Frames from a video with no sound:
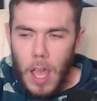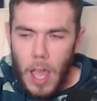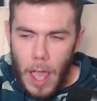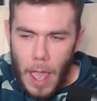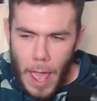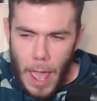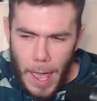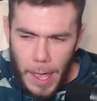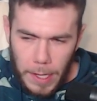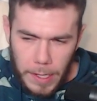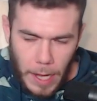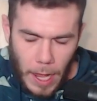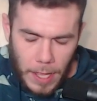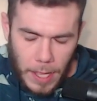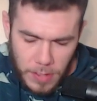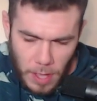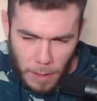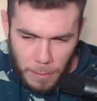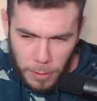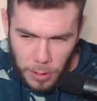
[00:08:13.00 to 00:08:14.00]
And
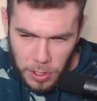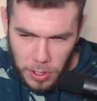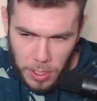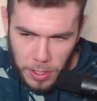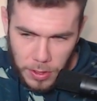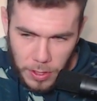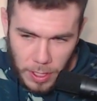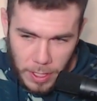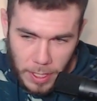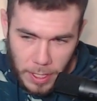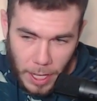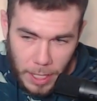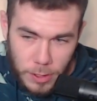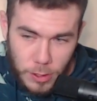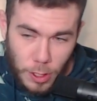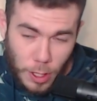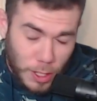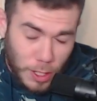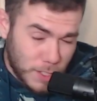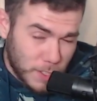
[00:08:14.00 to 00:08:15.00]
I definitely think I
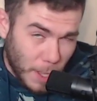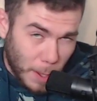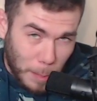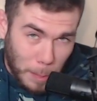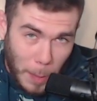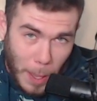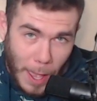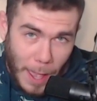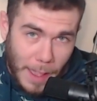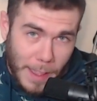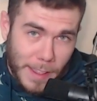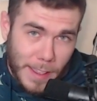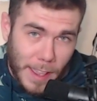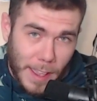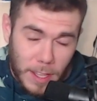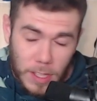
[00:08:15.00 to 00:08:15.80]
took a step back.